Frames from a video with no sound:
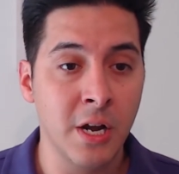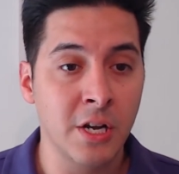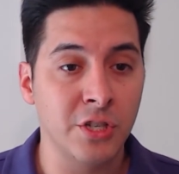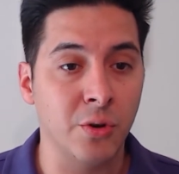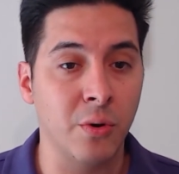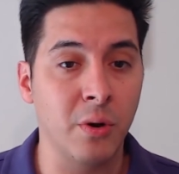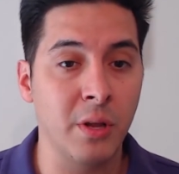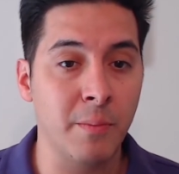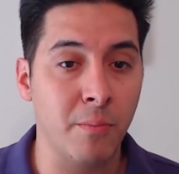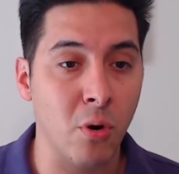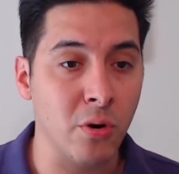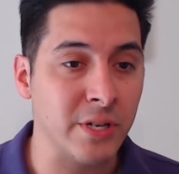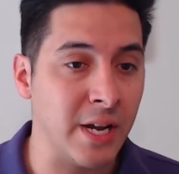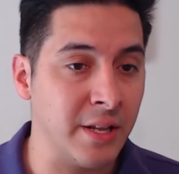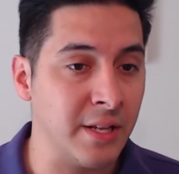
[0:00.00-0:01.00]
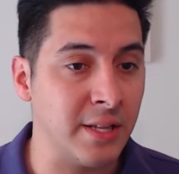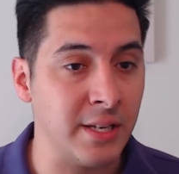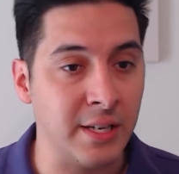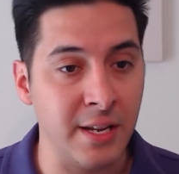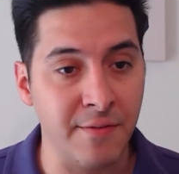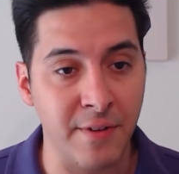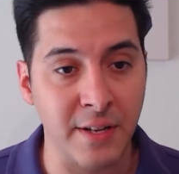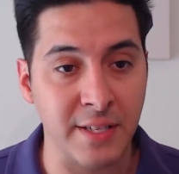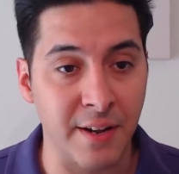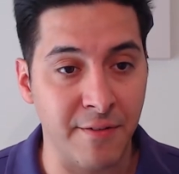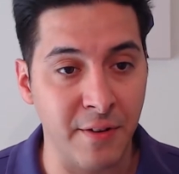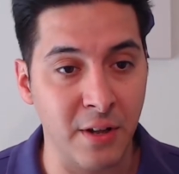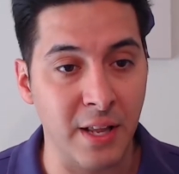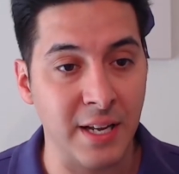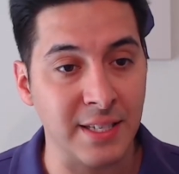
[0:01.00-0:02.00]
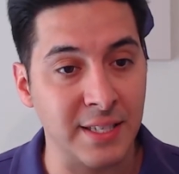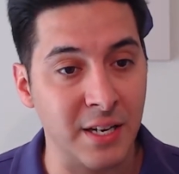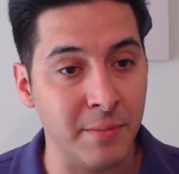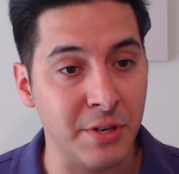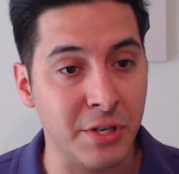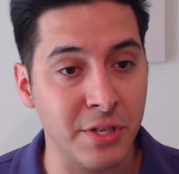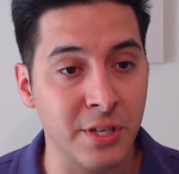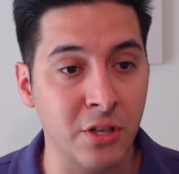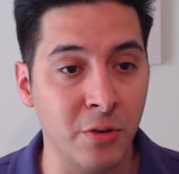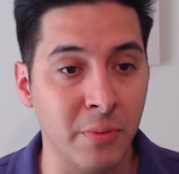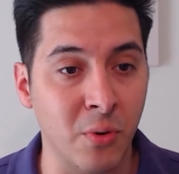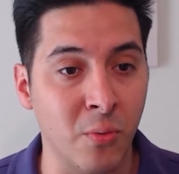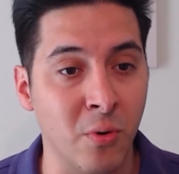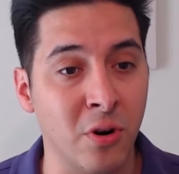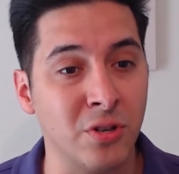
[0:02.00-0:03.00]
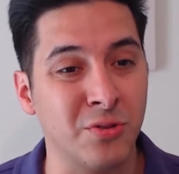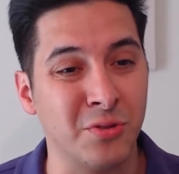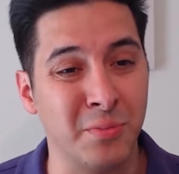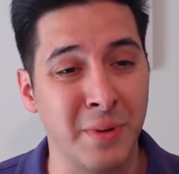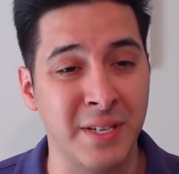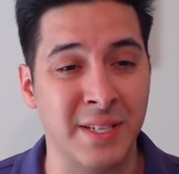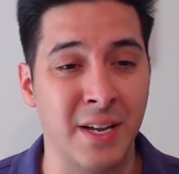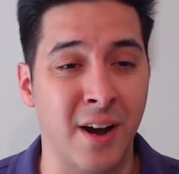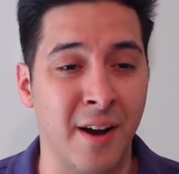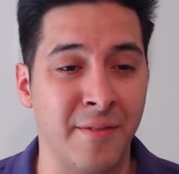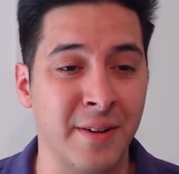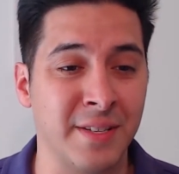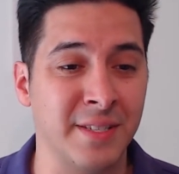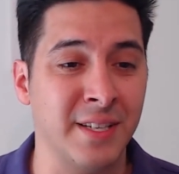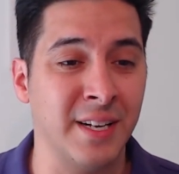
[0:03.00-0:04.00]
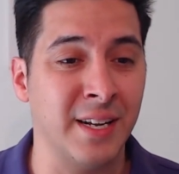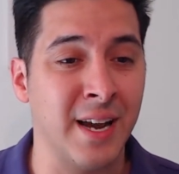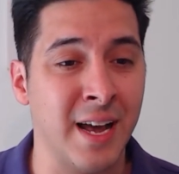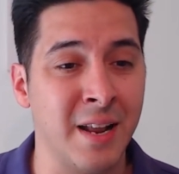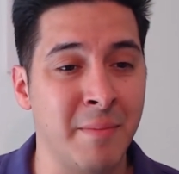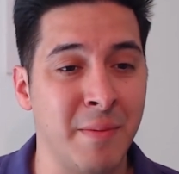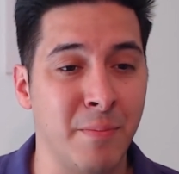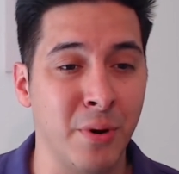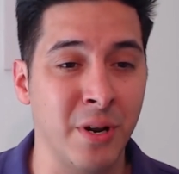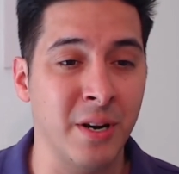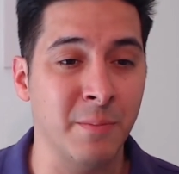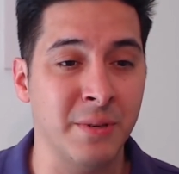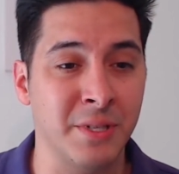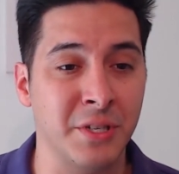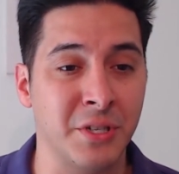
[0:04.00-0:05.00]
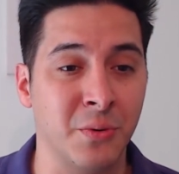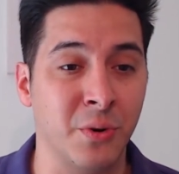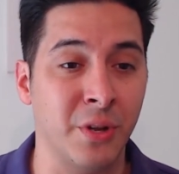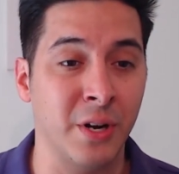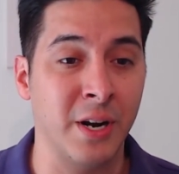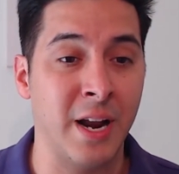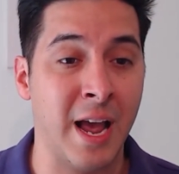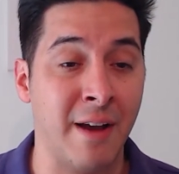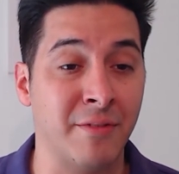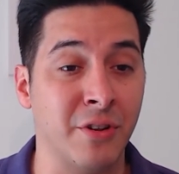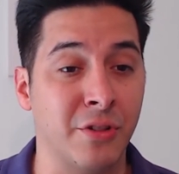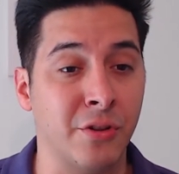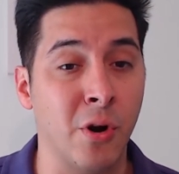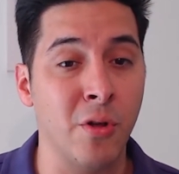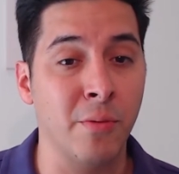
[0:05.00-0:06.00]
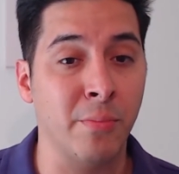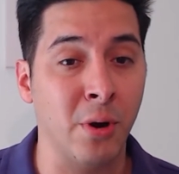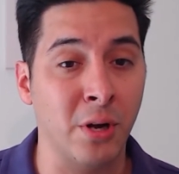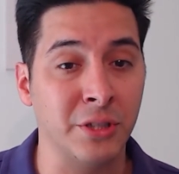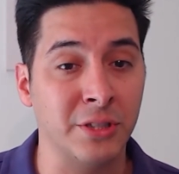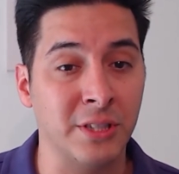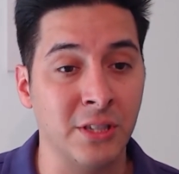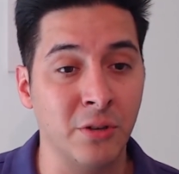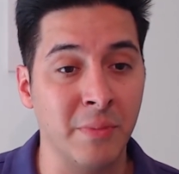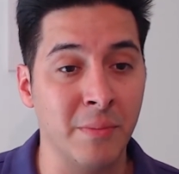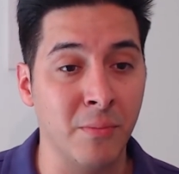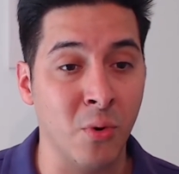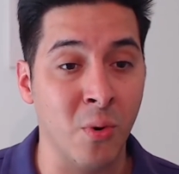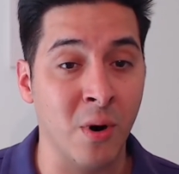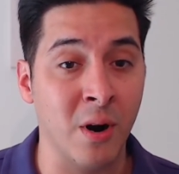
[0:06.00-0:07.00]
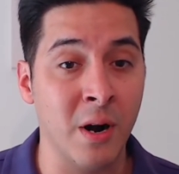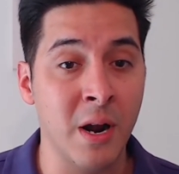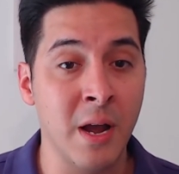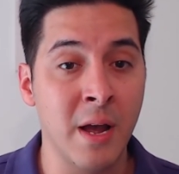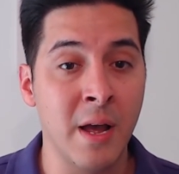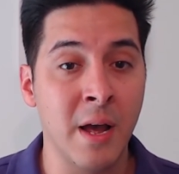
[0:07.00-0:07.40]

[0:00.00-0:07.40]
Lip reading: So we really broke down that the defense, I feel like, is going to be just a little bit worse, which means the offense is going to kind of be put in a position where they're going to have to throw the ball just a little bit more.